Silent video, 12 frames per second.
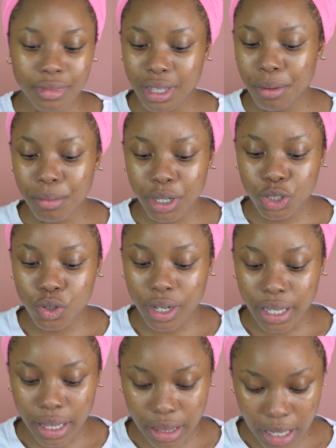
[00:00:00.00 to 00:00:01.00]
Let me make sure I
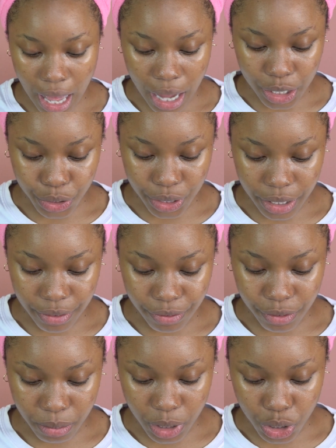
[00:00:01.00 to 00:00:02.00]
get the accurate
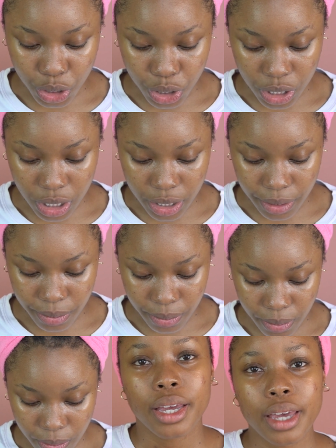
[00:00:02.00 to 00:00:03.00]
information.
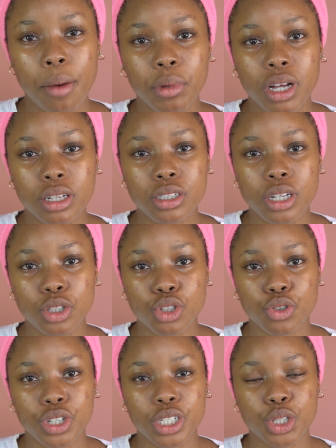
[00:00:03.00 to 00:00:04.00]
Chemical
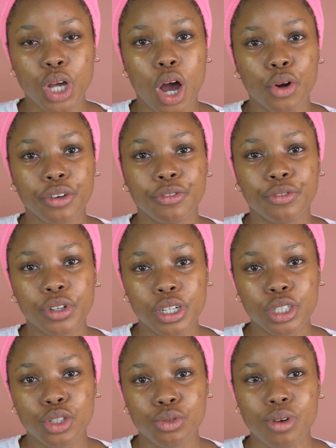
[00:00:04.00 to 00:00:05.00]
sunscreens are
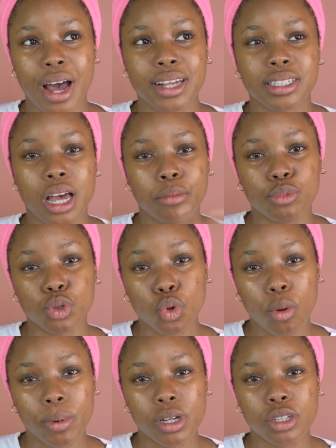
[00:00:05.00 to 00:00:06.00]
referred to as
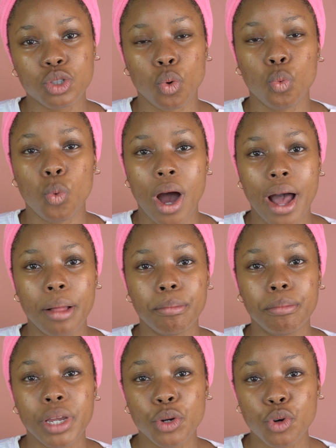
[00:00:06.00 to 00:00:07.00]
absorbers, while
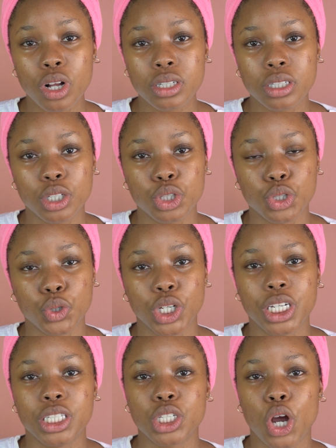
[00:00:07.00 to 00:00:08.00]
mineral
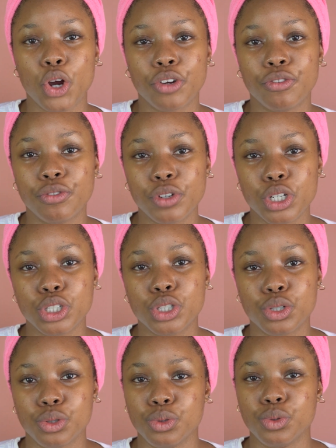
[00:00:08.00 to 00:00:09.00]
sunscreens are referred
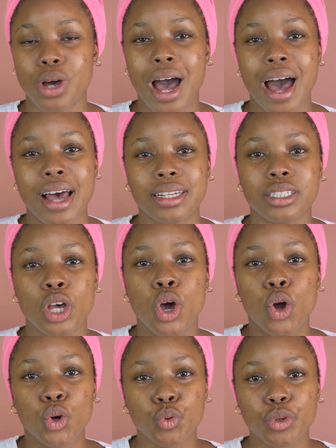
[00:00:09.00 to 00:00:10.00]
to as
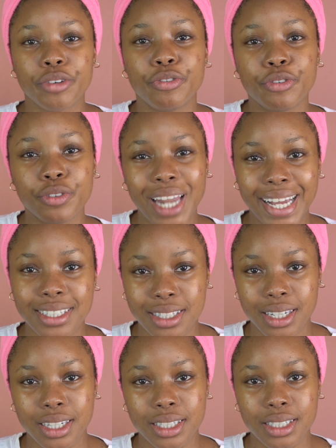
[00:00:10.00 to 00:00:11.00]

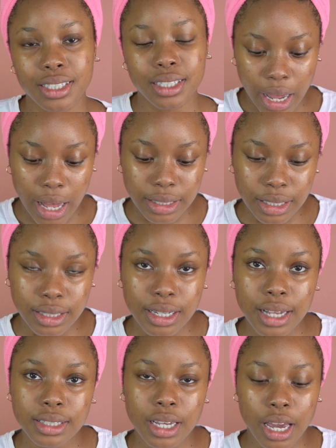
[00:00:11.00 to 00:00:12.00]
reflectors. As it
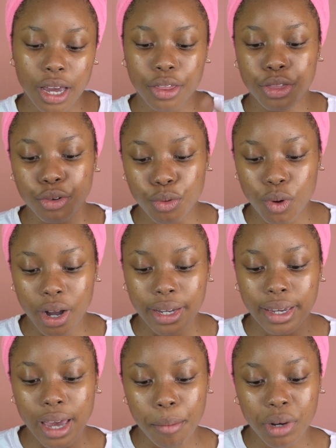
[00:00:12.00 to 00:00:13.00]
says here, through a
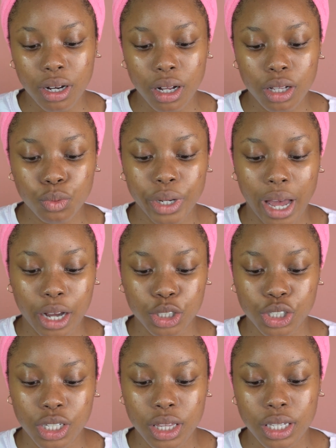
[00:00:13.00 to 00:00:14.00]
chemical
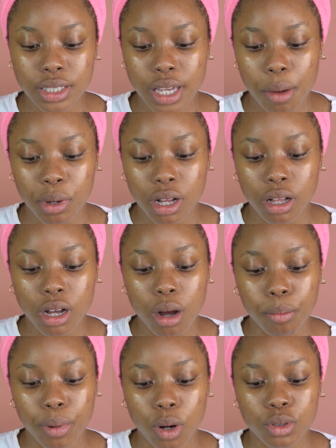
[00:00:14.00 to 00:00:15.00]
reaction, these chemical
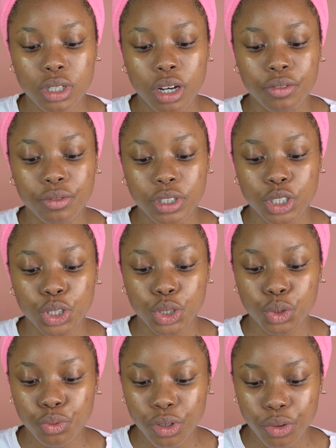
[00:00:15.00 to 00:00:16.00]
compounds convert
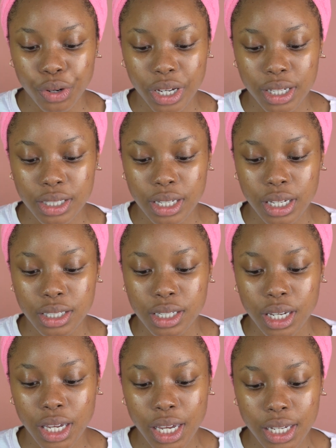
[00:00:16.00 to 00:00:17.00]
UV rays
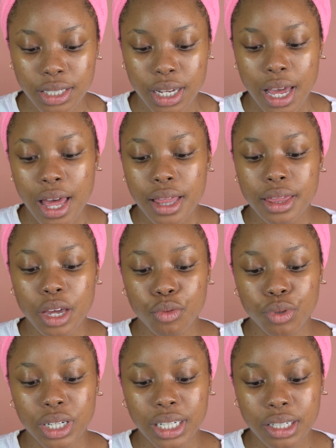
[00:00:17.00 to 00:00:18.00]
into heat,
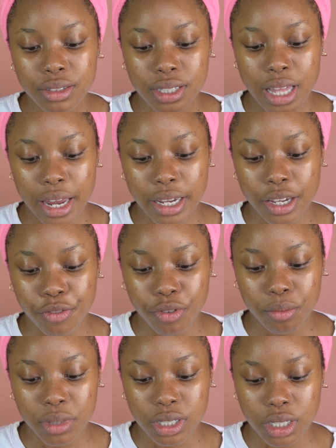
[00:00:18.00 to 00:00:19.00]
then release that heat
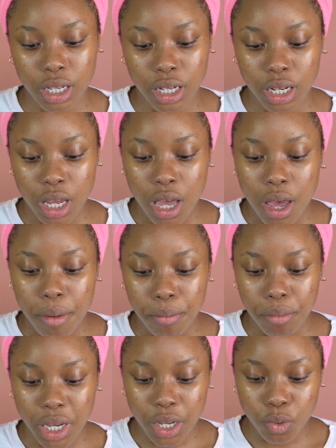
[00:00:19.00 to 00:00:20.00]
from the skin.
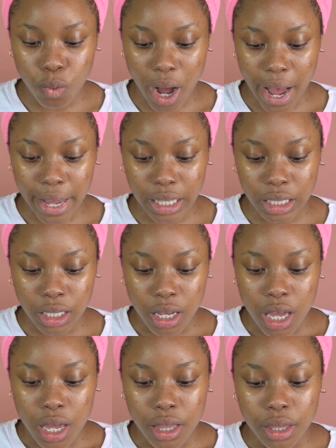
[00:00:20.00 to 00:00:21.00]
Meanwhile,
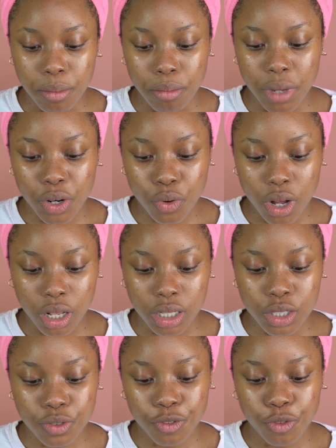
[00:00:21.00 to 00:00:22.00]
the
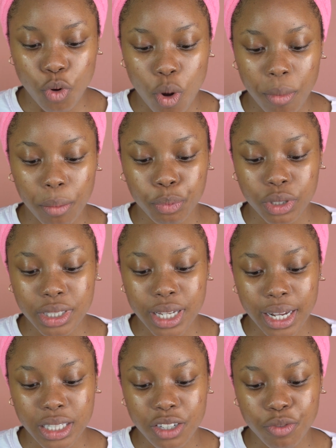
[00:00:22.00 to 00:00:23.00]
minerals form a
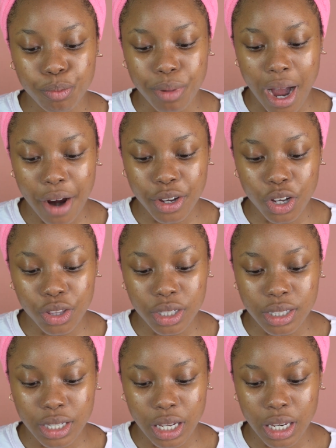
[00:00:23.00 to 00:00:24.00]
protective barrier on the
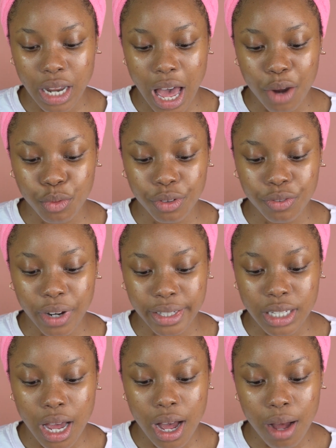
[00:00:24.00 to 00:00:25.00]
skin and
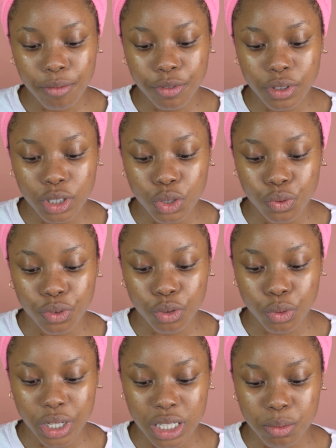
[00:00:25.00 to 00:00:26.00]
reflect harmful
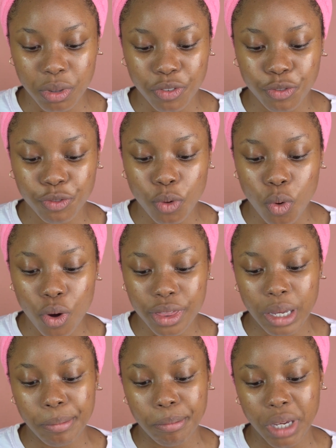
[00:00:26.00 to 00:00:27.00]
UV rays before
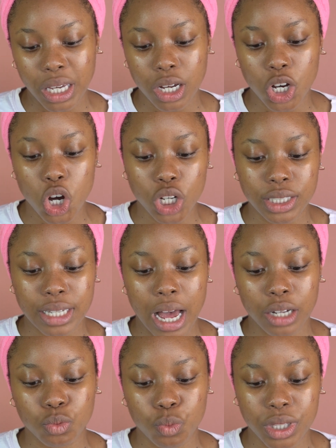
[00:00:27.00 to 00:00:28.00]
they make
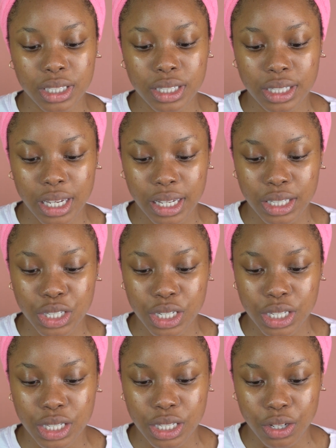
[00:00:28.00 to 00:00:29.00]
contact with the skin's
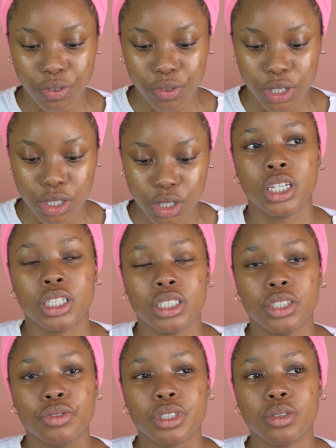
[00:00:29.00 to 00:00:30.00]
surface.
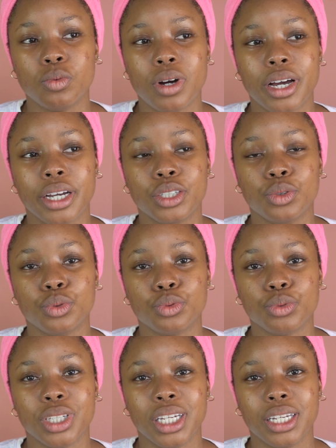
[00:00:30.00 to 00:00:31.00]
The reason why I don't
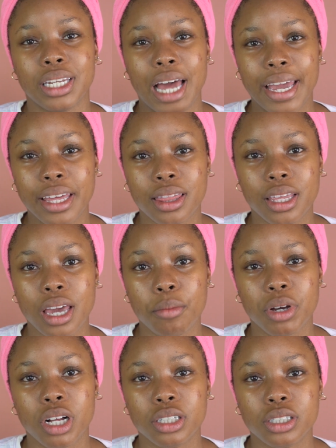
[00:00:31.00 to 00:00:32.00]
really like the
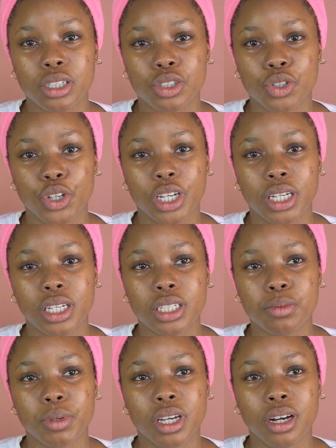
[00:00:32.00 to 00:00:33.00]
chemical sunscreen
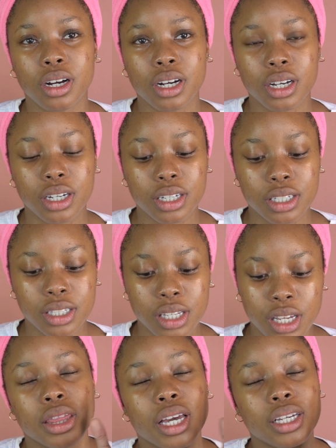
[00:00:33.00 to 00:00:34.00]
is because
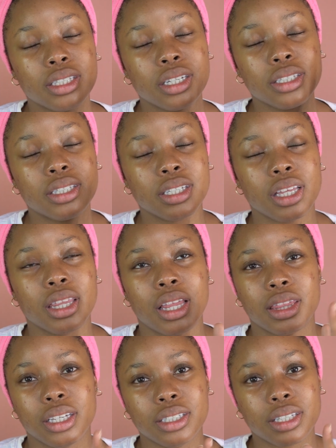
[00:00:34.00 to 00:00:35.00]
there is concern
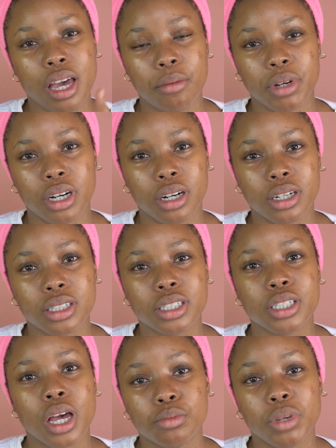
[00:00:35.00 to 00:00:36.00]
that these
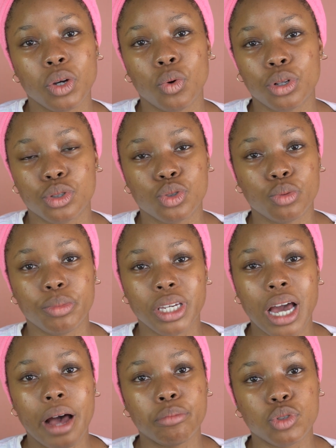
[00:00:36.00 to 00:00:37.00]
chemicals may also be
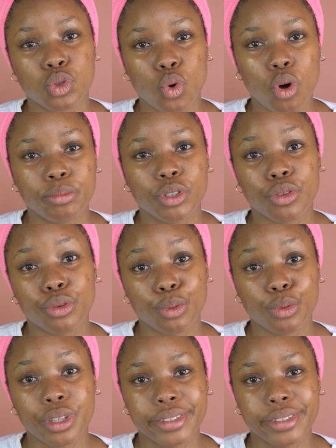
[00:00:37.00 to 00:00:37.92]
absorbed through the